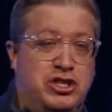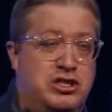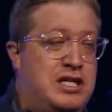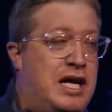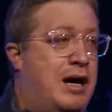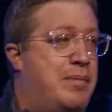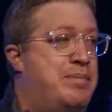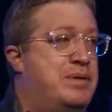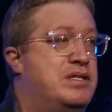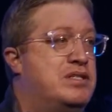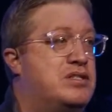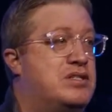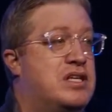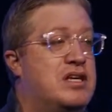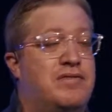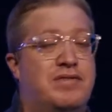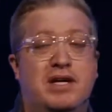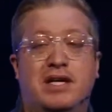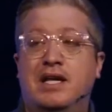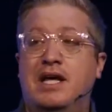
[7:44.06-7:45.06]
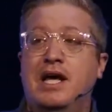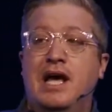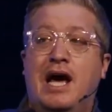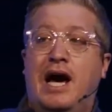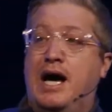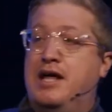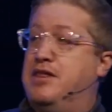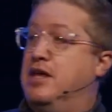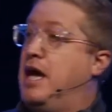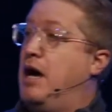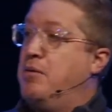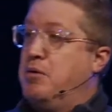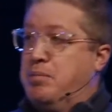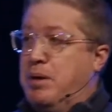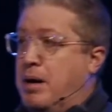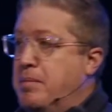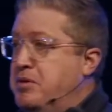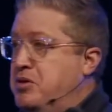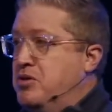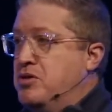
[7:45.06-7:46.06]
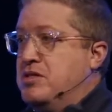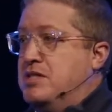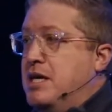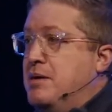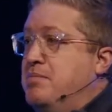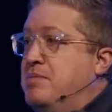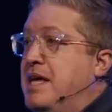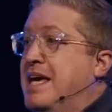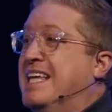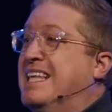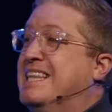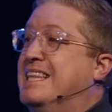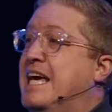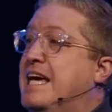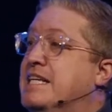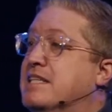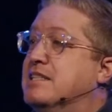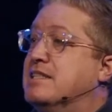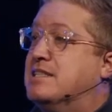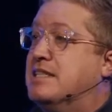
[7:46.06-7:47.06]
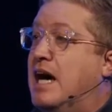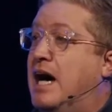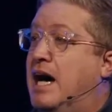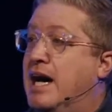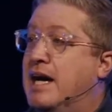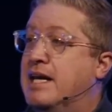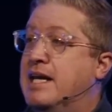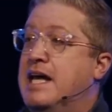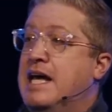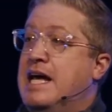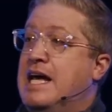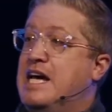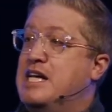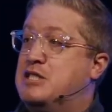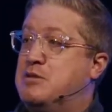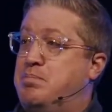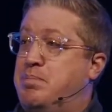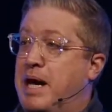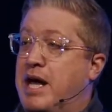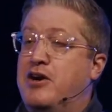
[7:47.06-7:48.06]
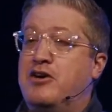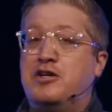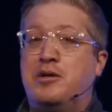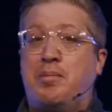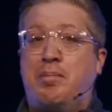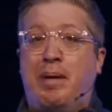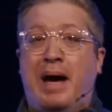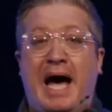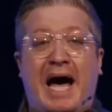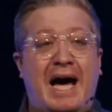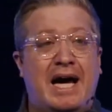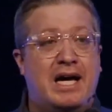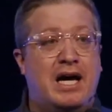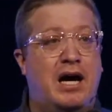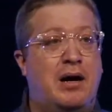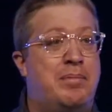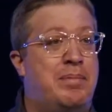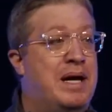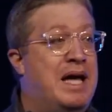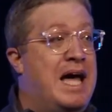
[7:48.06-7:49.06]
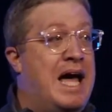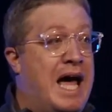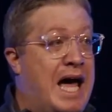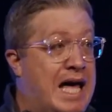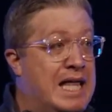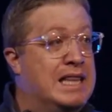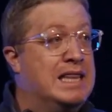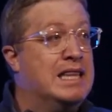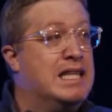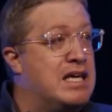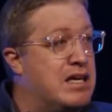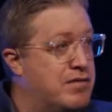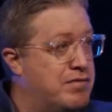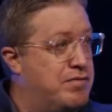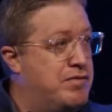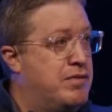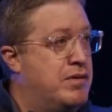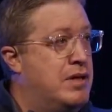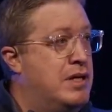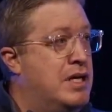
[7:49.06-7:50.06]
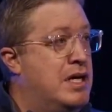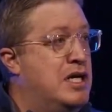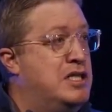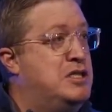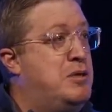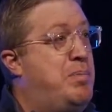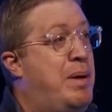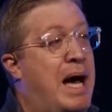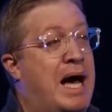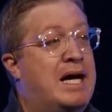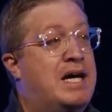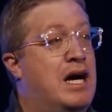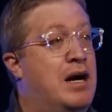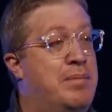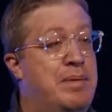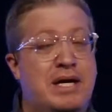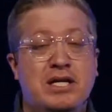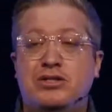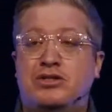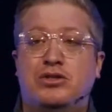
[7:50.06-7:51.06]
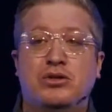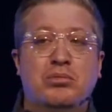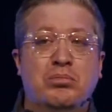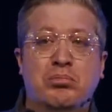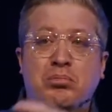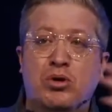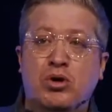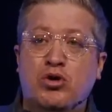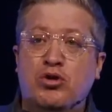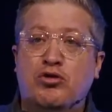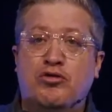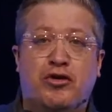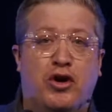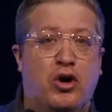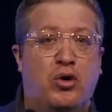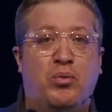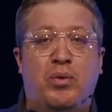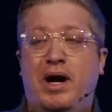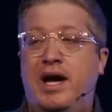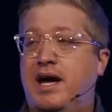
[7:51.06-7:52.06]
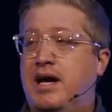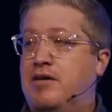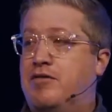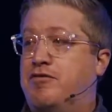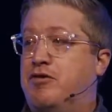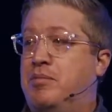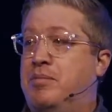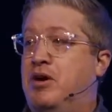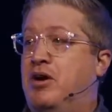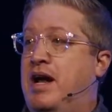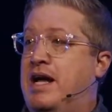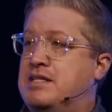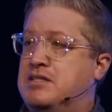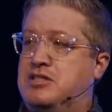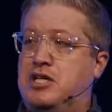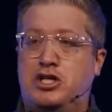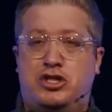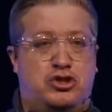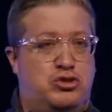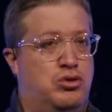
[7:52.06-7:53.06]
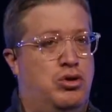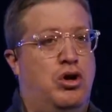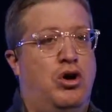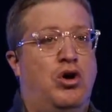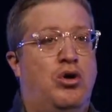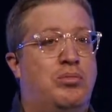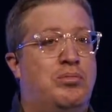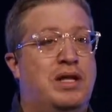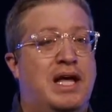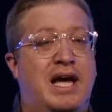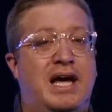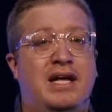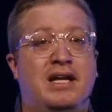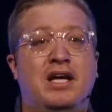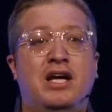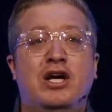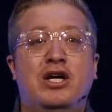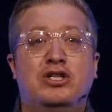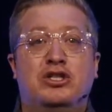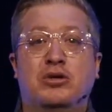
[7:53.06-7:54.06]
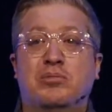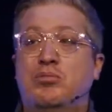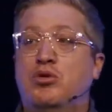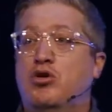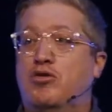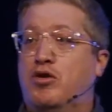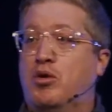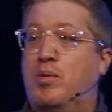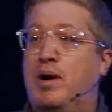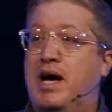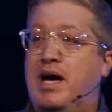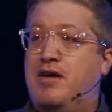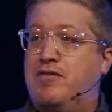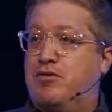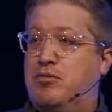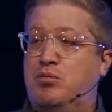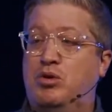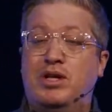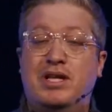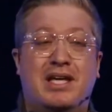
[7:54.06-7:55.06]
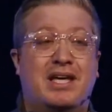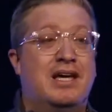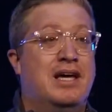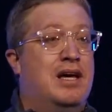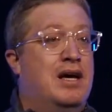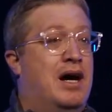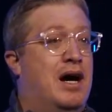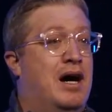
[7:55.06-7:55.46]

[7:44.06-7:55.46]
just happened to Stephen, I think I would probably do the same thing. They decide it's better to pack up and leave. To pack up and to move away from their ancestral homeland, to move away from really